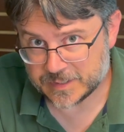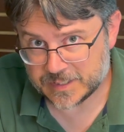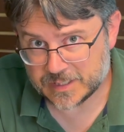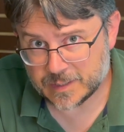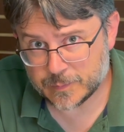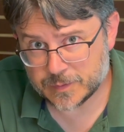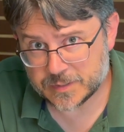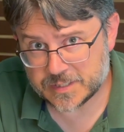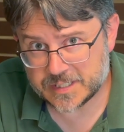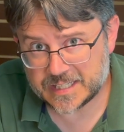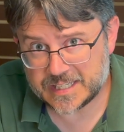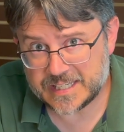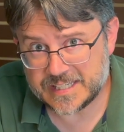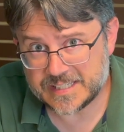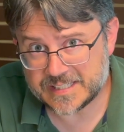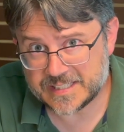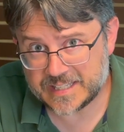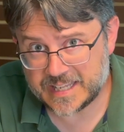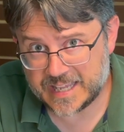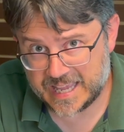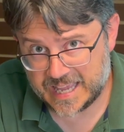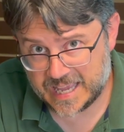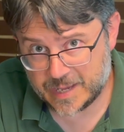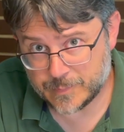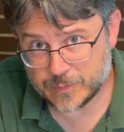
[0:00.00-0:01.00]
It's almost like he's
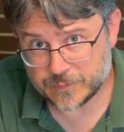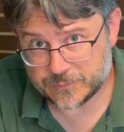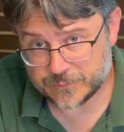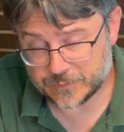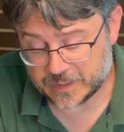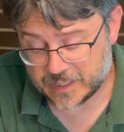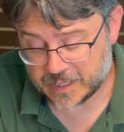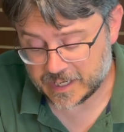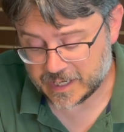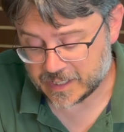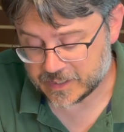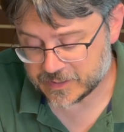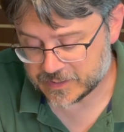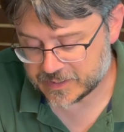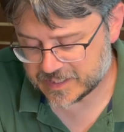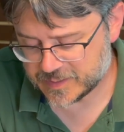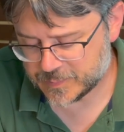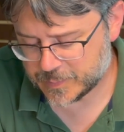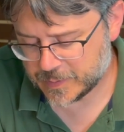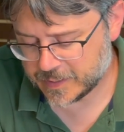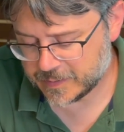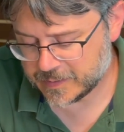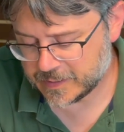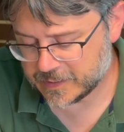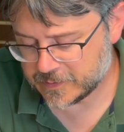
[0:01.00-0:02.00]
camouflaged. That's
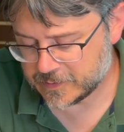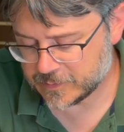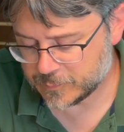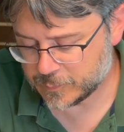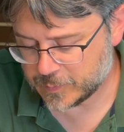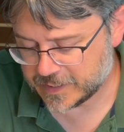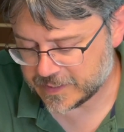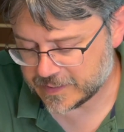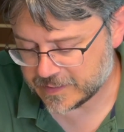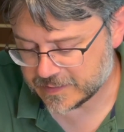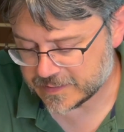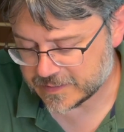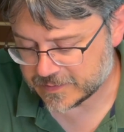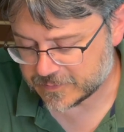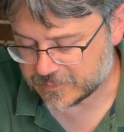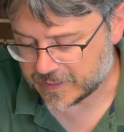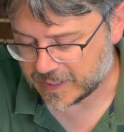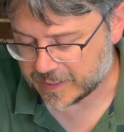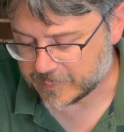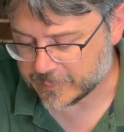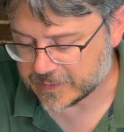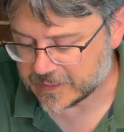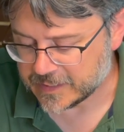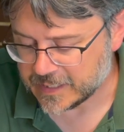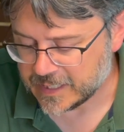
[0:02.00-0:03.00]
probably a good way to
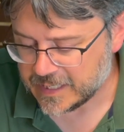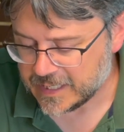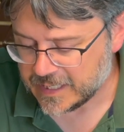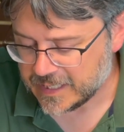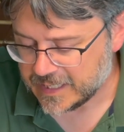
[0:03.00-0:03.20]
describe it.